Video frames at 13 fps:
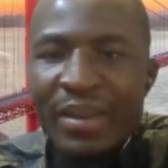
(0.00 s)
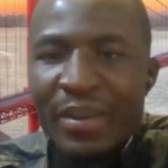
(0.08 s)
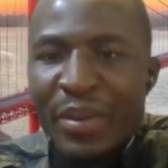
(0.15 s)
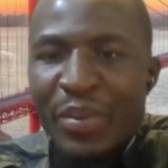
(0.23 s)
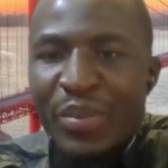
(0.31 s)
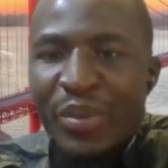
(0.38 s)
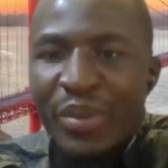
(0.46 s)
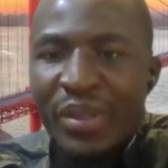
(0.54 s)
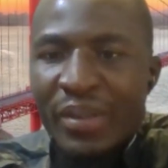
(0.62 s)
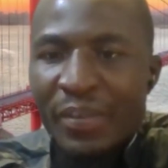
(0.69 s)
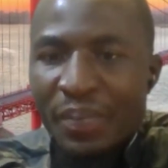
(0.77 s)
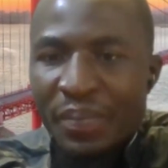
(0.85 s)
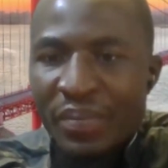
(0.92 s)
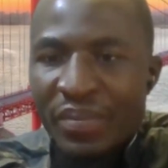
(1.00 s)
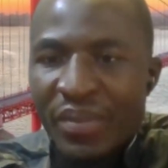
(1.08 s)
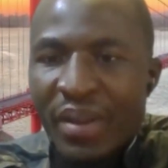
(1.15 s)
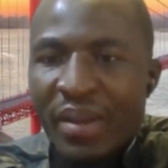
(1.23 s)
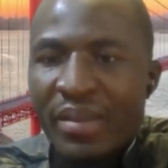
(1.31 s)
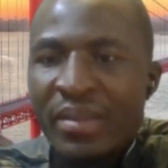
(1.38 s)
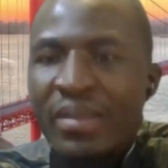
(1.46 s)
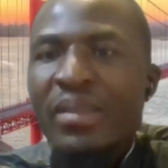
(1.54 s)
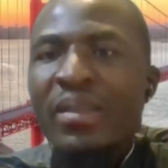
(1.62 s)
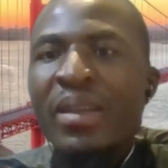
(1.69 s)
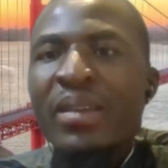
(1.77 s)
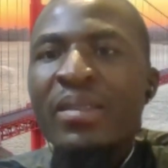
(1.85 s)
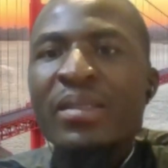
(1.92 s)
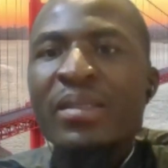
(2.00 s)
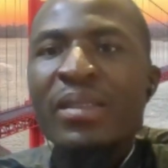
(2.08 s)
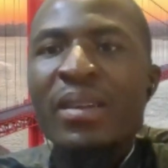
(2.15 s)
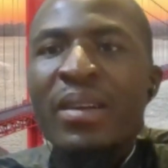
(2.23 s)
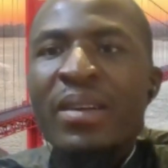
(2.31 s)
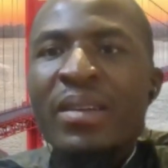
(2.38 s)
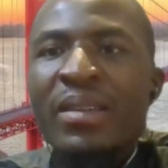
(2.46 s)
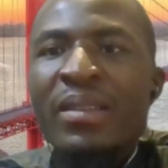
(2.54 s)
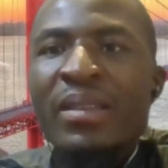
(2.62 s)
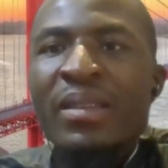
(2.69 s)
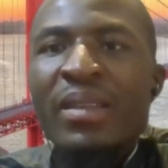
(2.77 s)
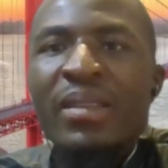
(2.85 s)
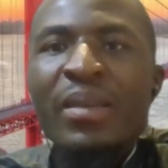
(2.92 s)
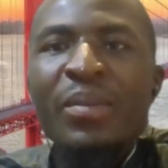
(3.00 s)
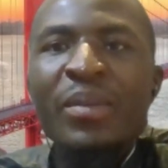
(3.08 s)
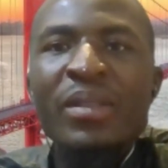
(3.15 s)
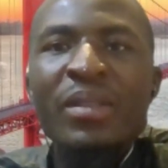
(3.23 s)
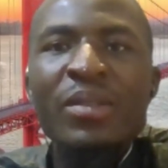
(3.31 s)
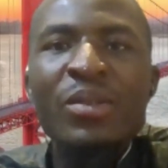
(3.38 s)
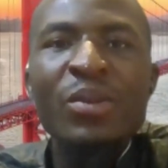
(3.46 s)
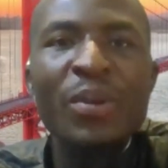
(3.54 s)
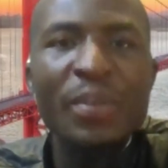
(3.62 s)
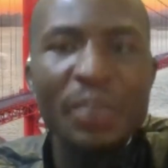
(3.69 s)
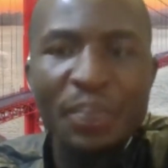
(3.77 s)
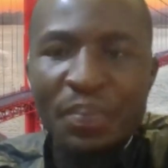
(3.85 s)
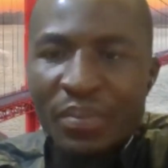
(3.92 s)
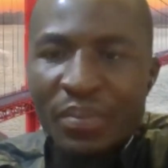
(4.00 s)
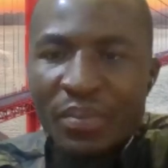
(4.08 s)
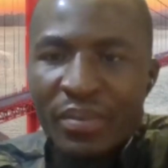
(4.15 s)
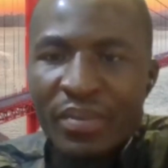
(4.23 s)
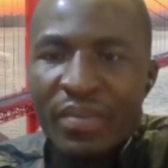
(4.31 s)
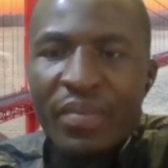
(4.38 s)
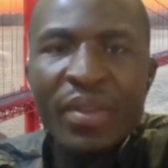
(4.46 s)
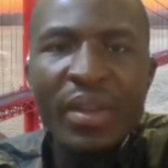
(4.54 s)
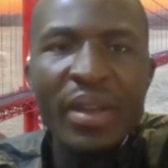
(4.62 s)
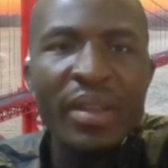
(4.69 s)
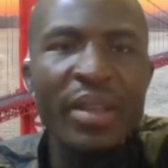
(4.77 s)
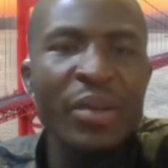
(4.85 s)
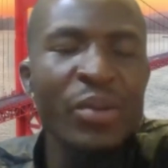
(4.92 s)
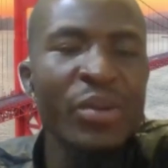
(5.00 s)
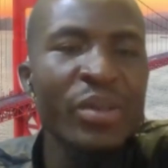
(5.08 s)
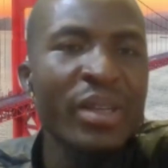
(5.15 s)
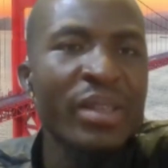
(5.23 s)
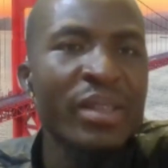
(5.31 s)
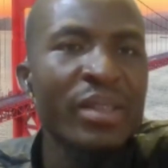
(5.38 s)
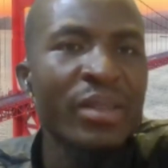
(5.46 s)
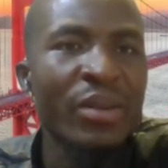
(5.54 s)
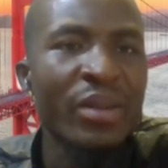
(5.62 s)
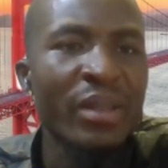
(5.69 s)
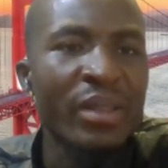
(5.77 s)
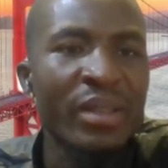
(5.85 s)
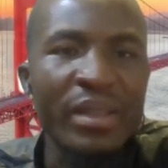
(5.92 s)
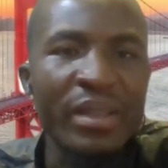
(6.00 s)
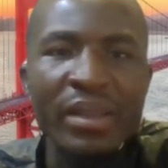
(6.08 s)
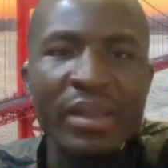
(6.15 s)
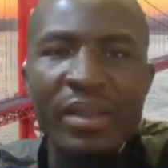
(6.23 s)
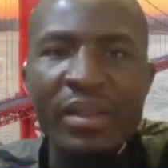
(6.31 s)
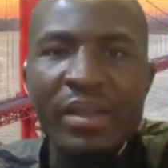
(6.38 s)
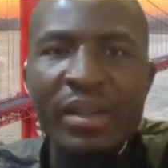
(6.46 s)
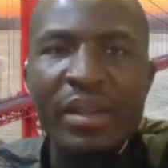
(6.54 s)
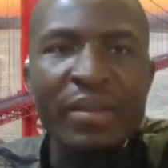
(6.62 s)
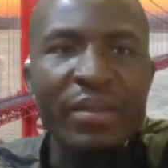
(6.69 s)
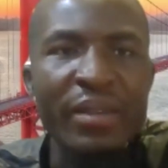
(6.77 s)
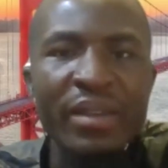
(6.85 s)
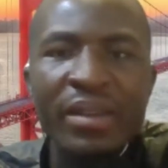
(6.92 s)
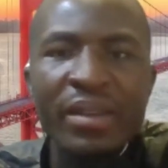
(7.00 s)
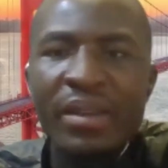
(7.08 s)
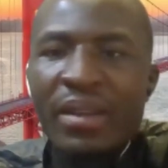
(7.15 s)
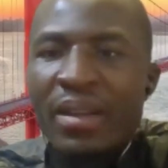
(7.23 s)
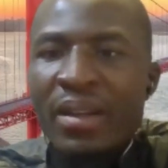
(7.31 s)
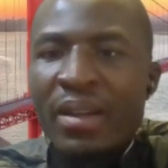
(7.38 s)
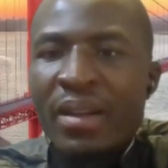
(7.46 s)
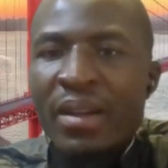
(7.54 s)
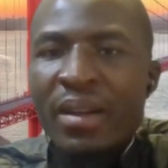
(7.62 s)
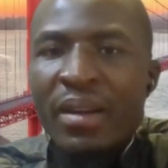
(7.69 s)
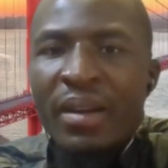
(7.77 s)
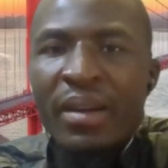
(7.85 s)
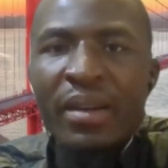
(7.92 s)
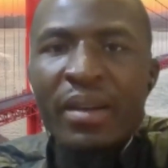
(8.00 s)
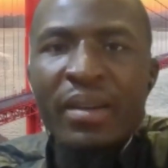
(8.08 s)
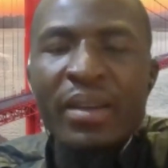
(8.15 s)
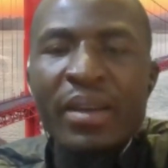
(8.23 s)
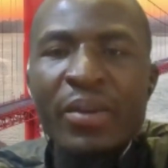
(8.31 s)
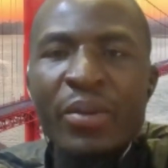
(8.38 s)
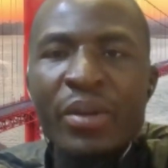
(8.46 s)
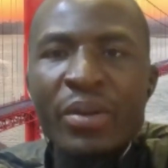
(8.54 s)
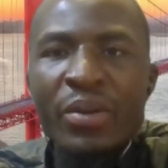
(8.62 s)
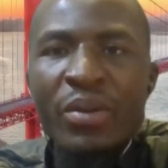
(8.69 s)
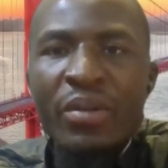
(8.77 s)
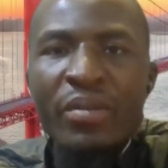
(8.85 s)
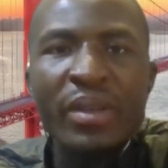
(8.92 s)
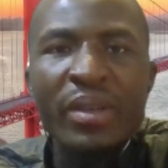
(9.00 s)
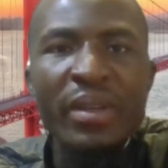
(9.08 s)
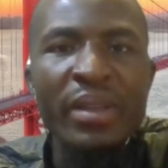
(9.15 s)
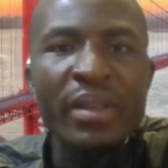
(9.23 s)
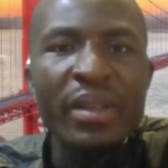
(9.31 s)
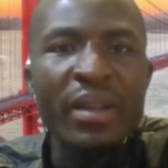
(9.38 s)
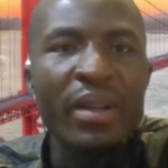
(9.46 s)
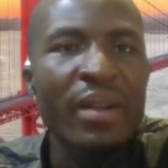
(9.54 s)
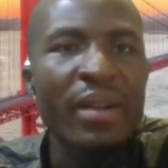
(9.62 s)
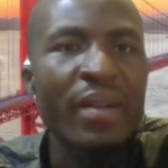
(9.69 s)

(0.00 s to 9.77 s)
inputs. And that's amazing. So I think we'll just call it in an evening. Then we'll reconvene later.